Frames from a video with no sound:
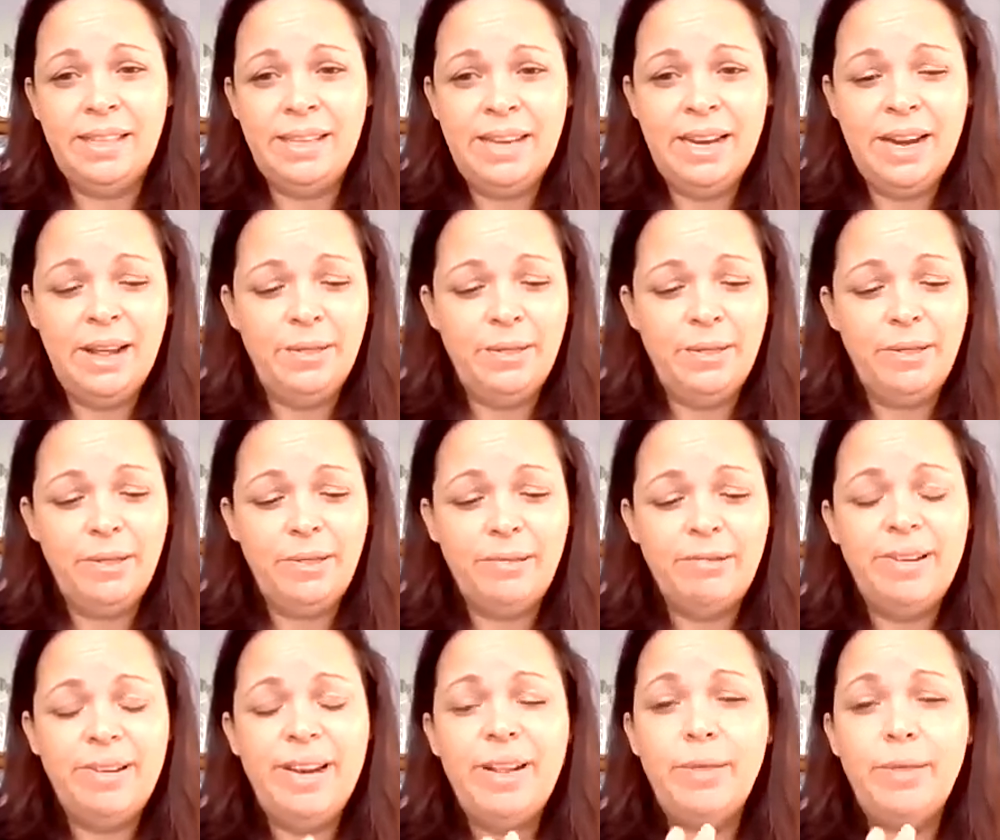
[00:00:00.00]
you know, the
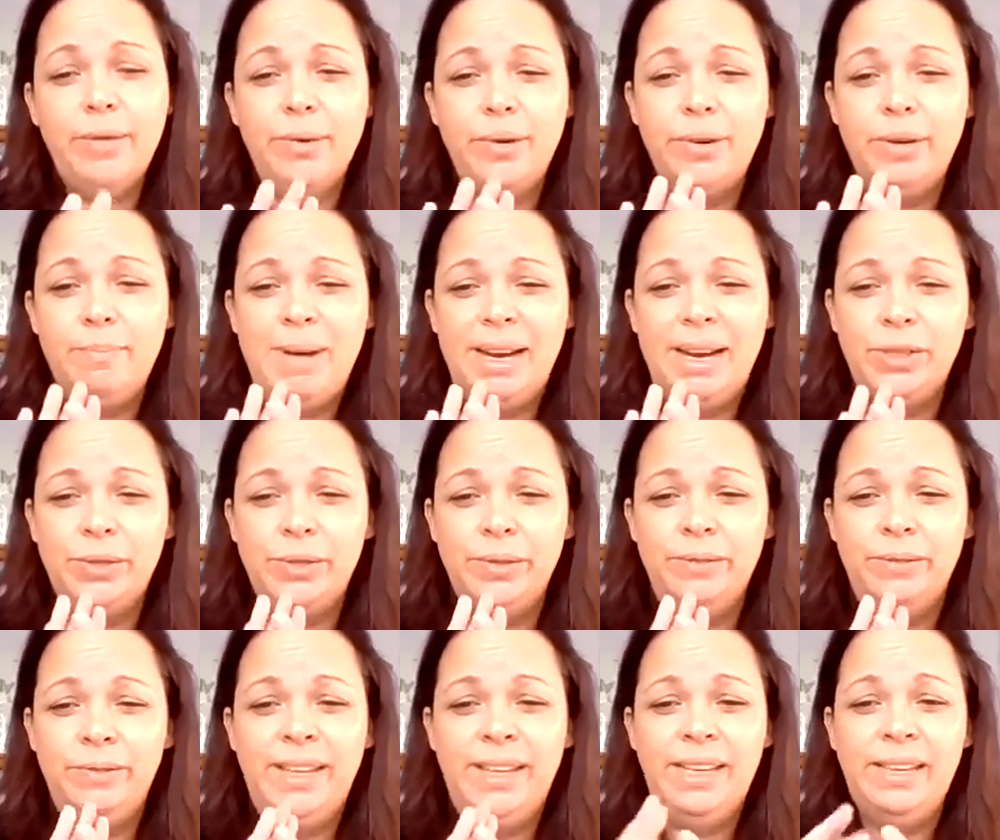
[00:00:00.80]
three
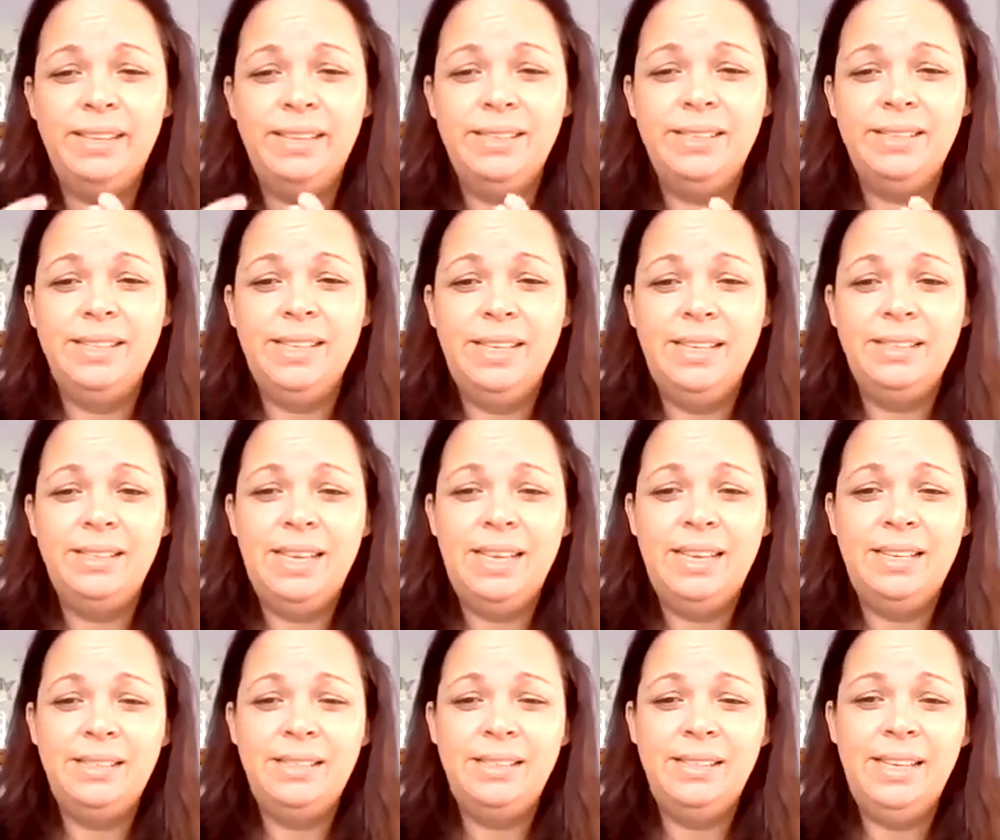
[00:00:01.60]
fundamental things
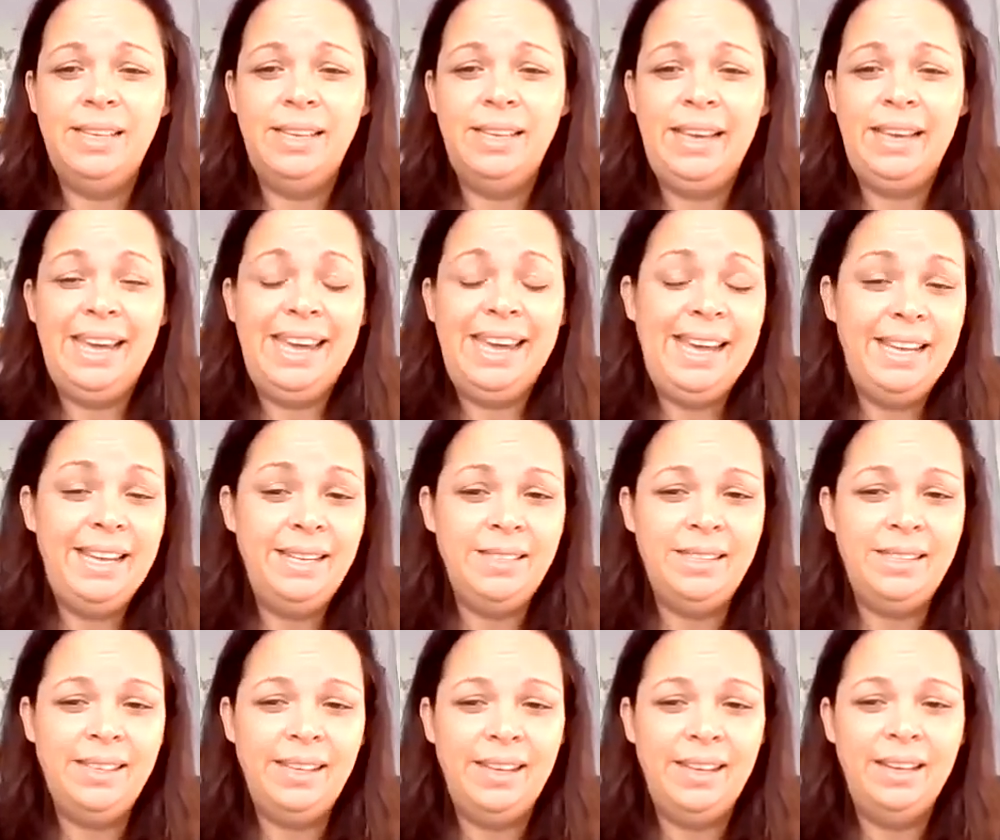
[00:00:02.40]
is the
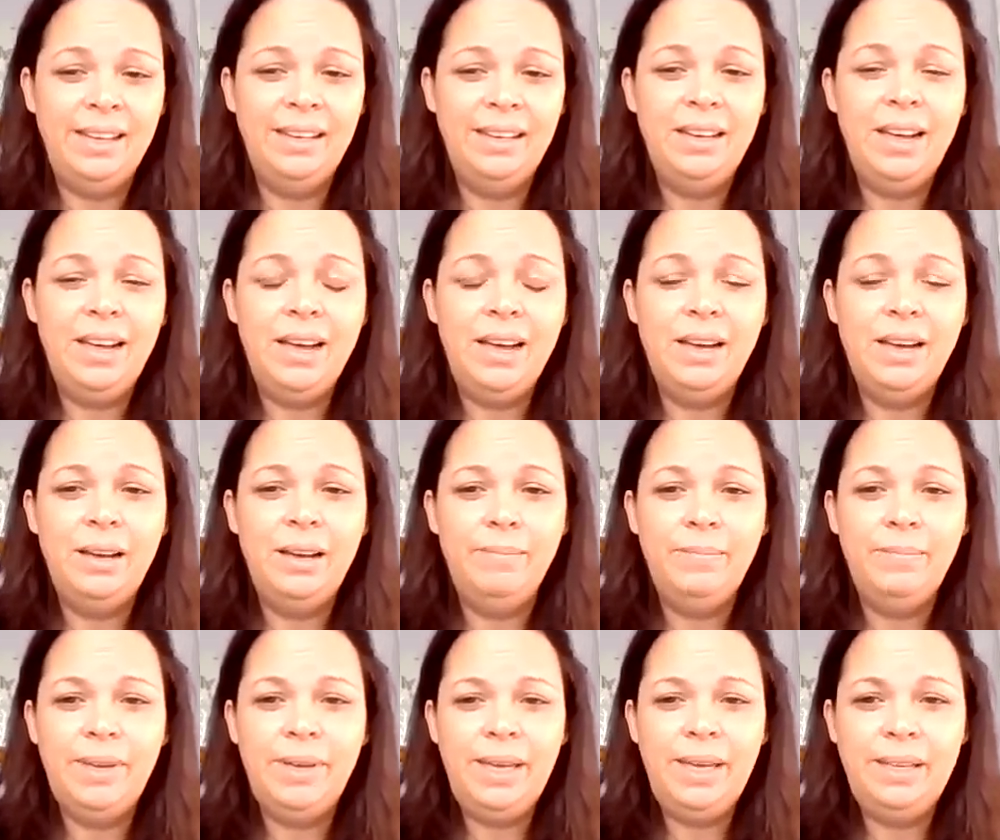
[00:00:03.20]

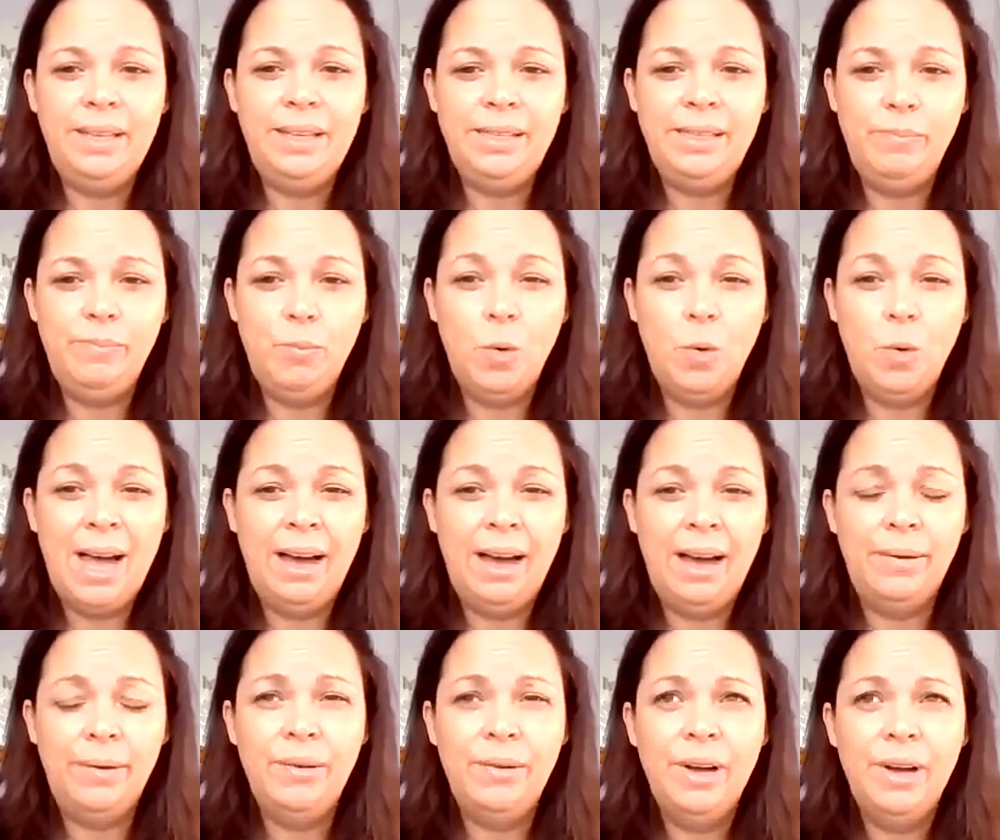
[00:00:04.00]
eating
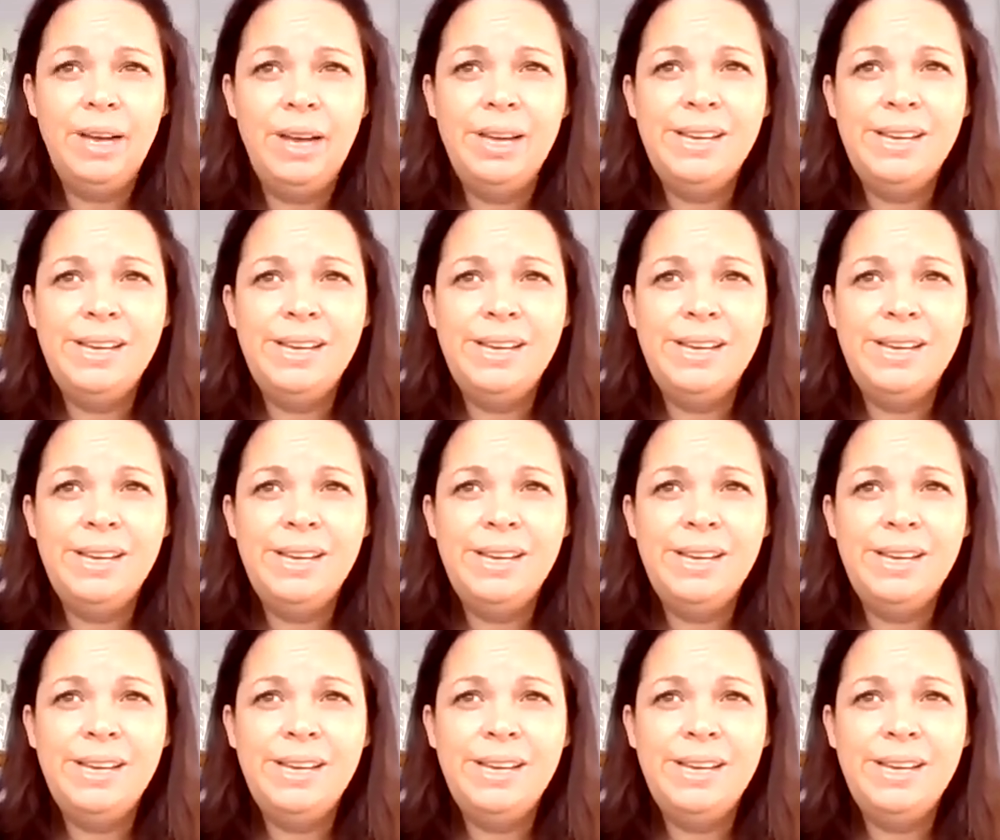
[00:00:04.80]
well.